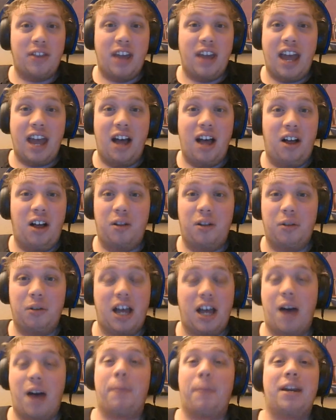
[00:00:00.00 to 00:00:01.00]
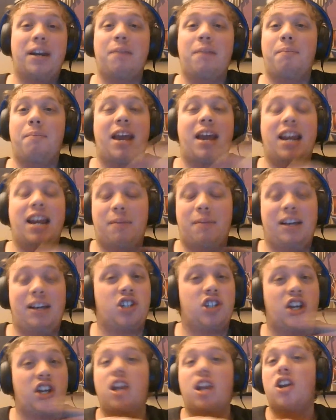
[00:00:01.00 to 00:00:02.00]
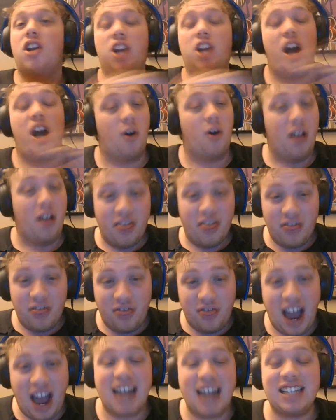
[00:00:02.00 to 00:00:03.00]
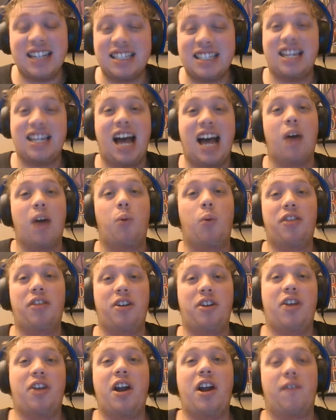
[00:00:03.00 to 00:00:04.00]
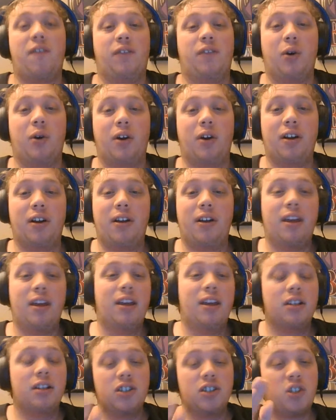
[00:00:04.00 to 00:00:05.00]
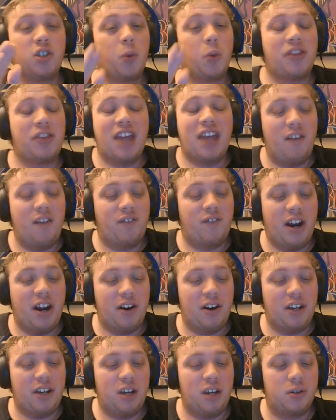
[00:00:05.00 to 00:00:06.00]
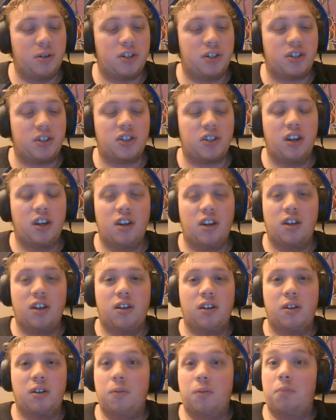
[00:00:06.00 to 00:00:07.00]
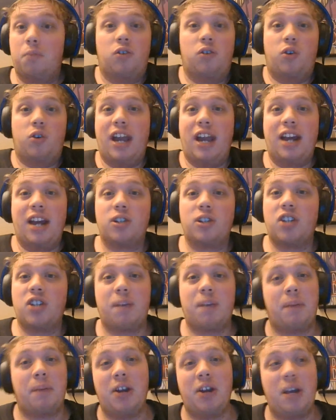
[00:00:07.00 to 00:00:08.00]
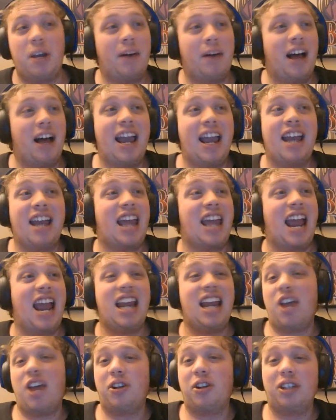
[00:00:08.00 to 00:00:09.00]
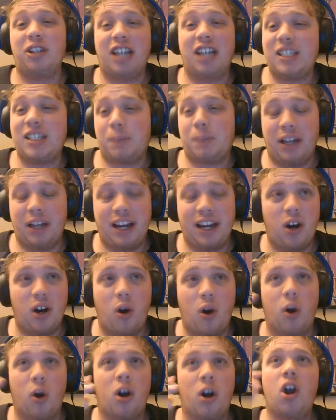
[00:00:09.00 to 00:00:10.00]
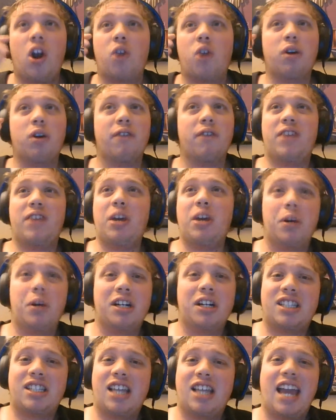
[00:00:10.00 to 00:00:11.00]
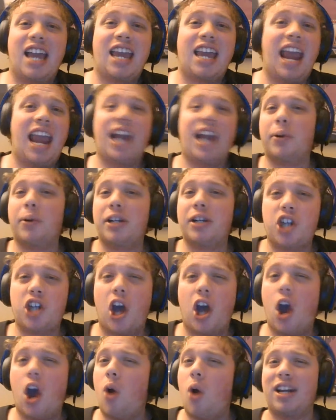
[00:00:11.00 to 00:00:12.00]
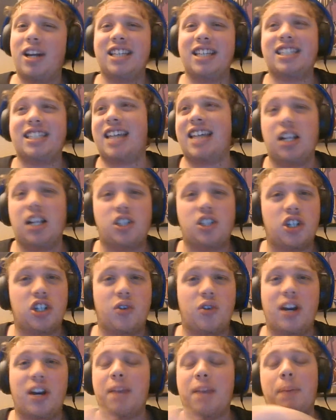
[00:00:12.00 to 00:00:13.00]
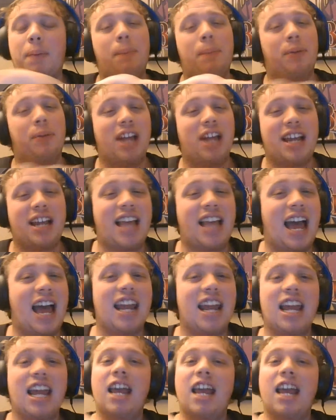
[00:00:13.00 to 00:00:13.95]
the hell company made Amnesia. No, that is not what they're there for. So without fair use, creators like PewDiePie and any other Let's Player or reviewers like Angry Joe, Nostalgia Critic, people like that,